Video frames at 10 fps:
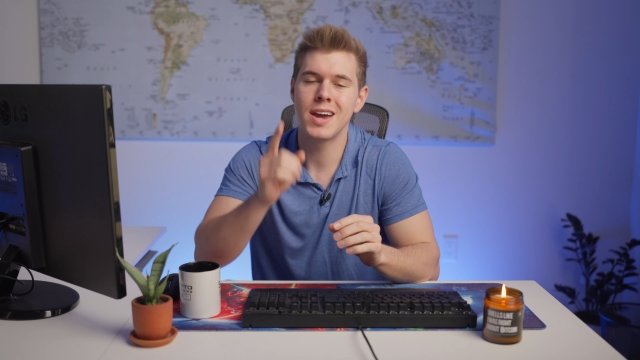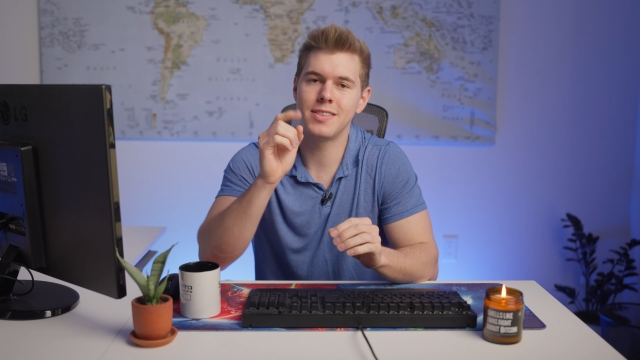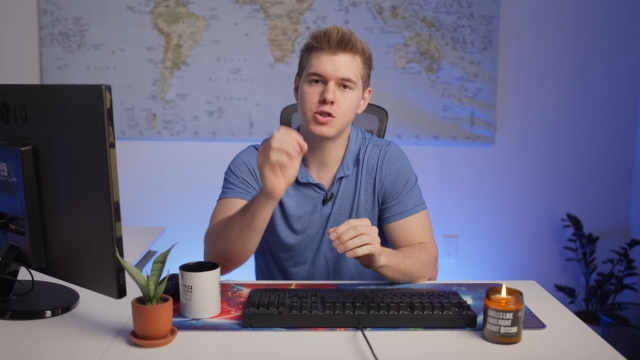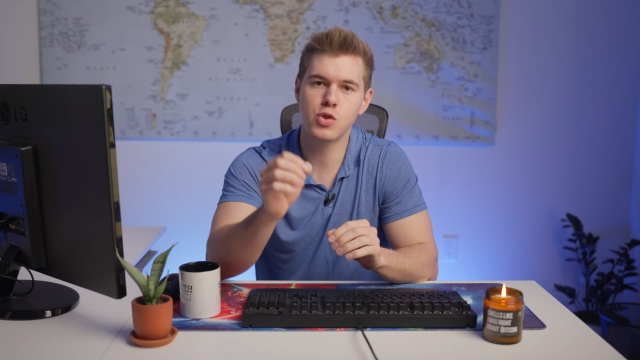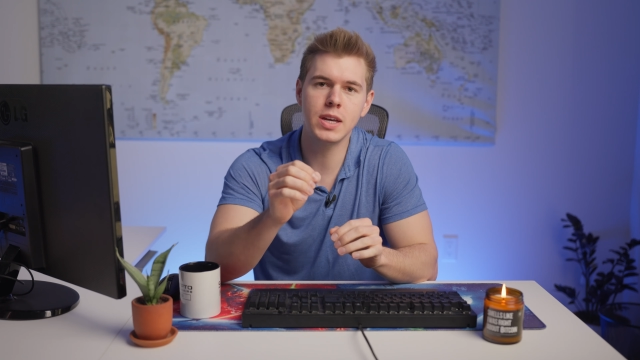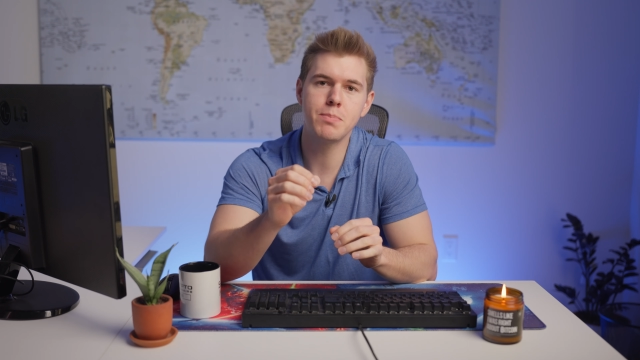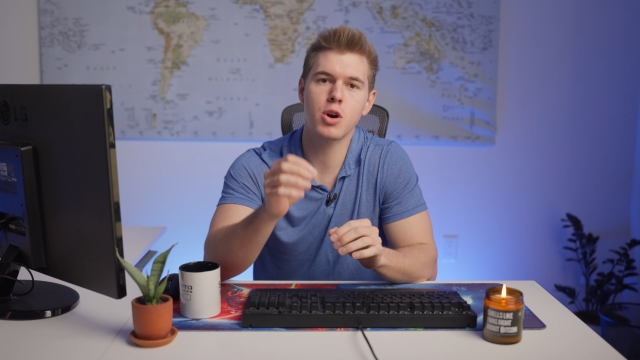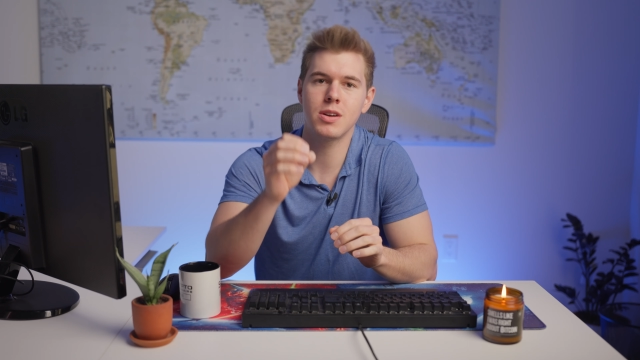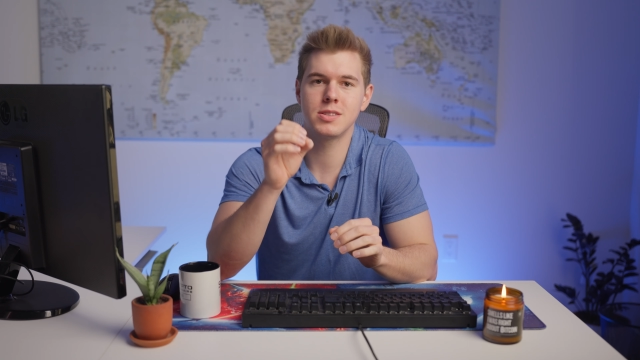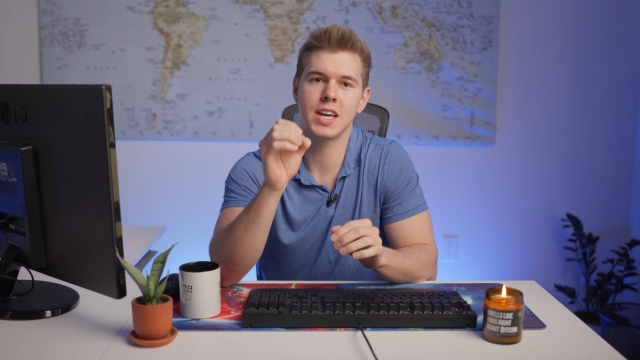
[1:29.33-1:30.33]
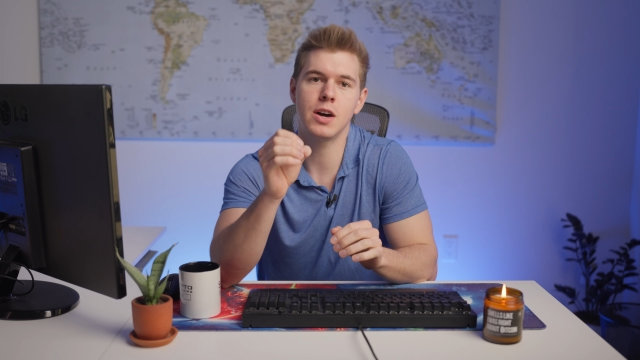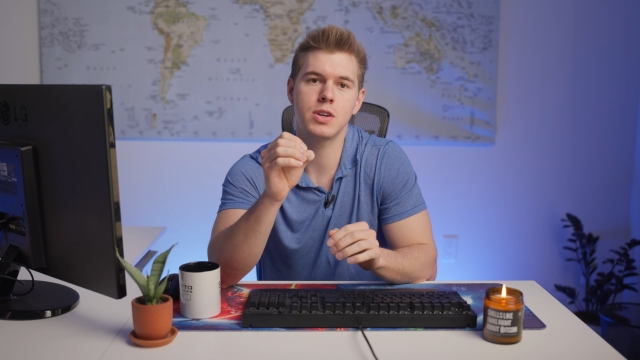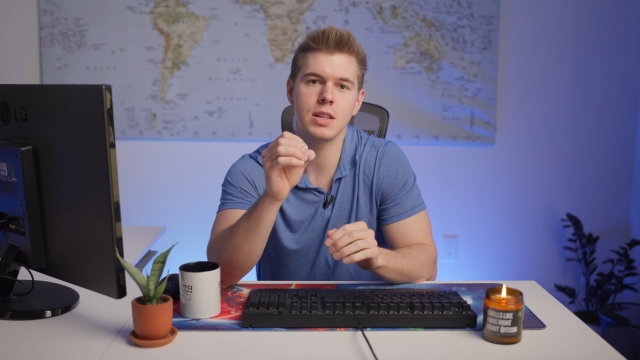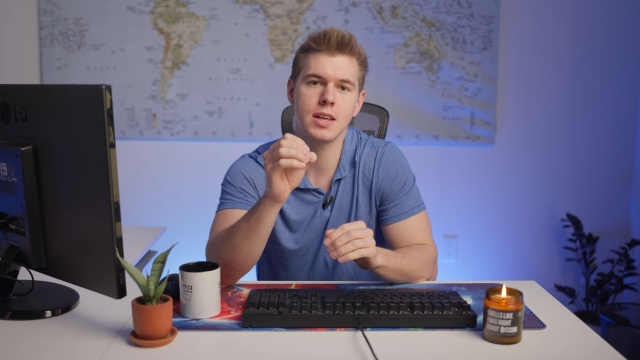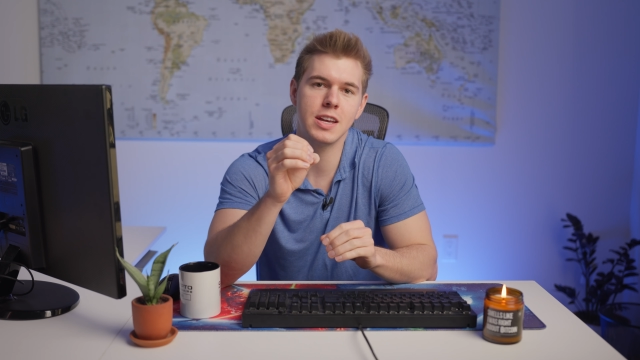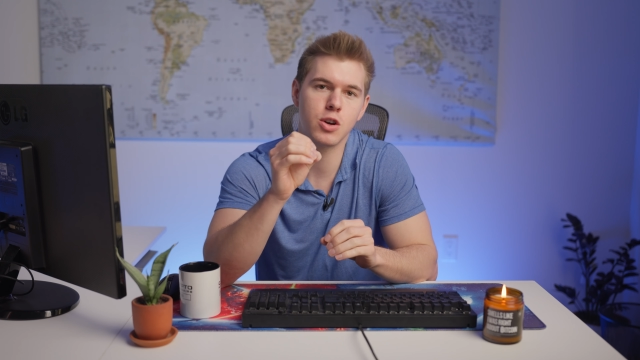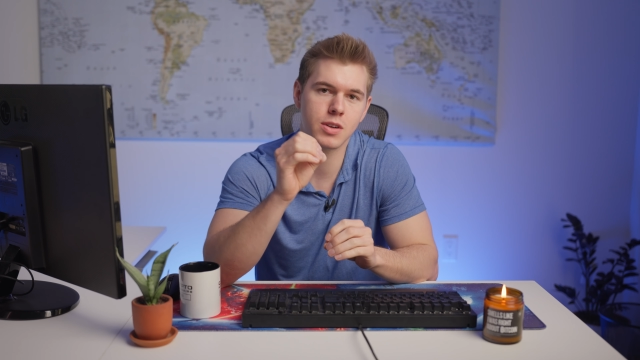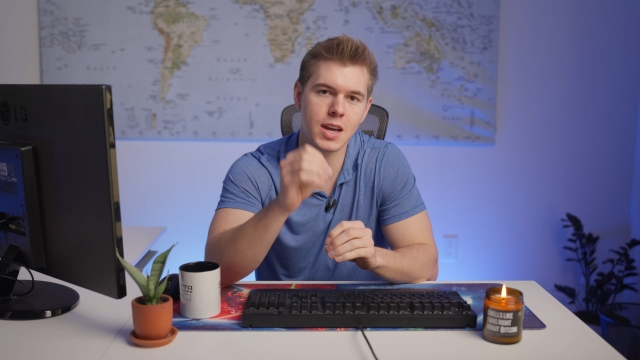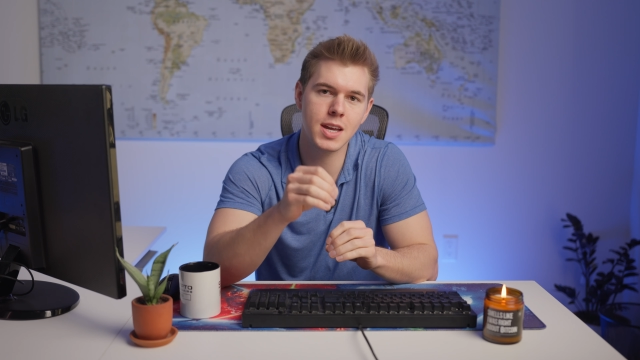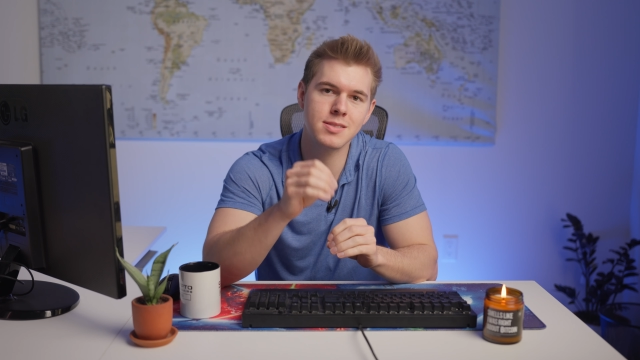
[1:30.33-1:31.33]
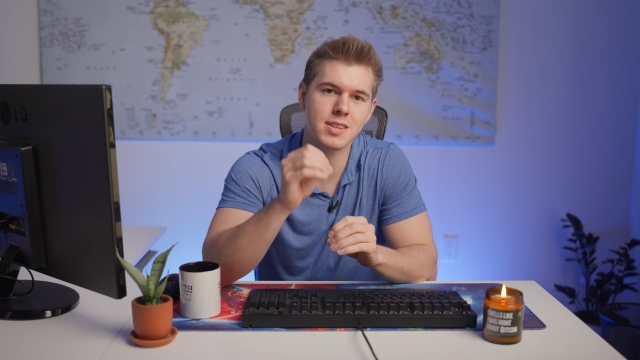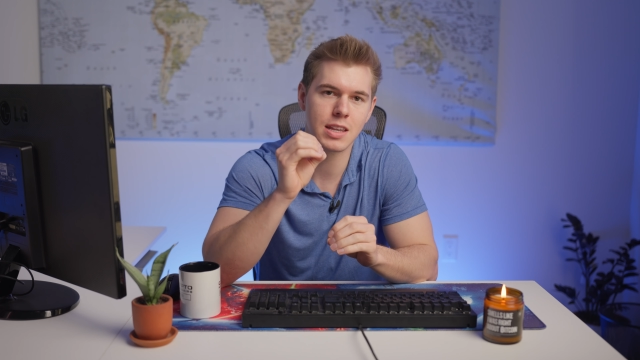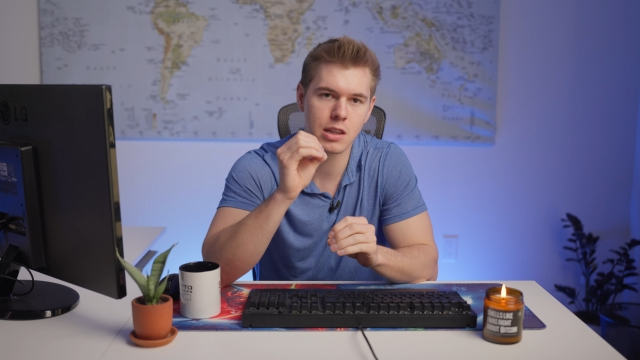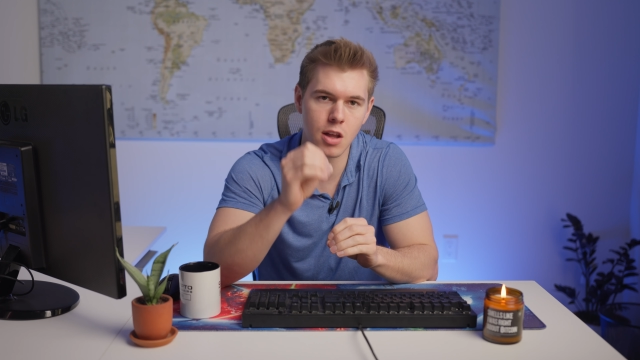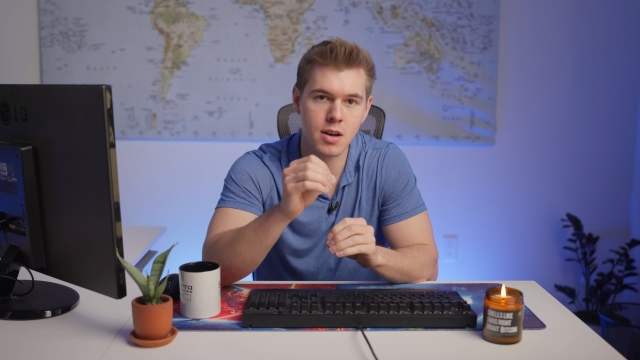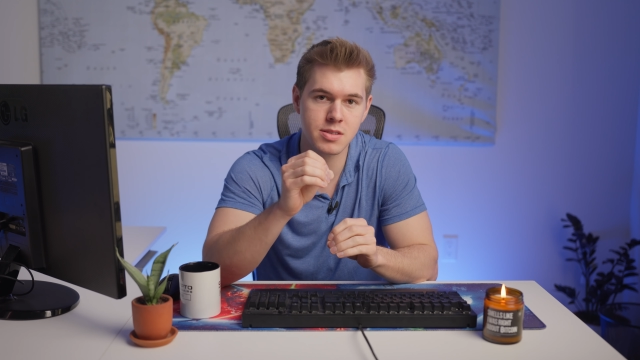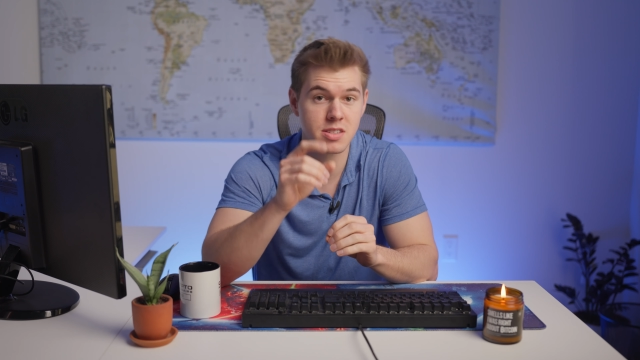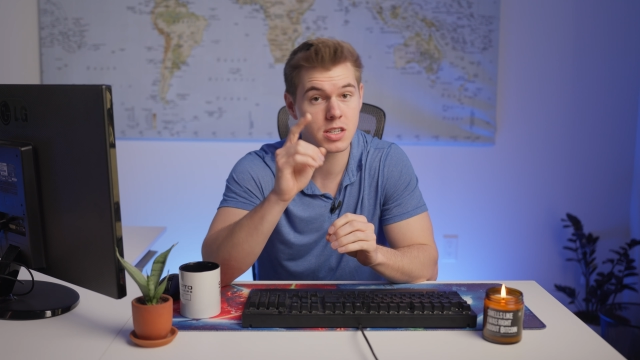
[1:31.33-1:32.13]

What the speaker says: And the tricky part is calculating your gains and losses,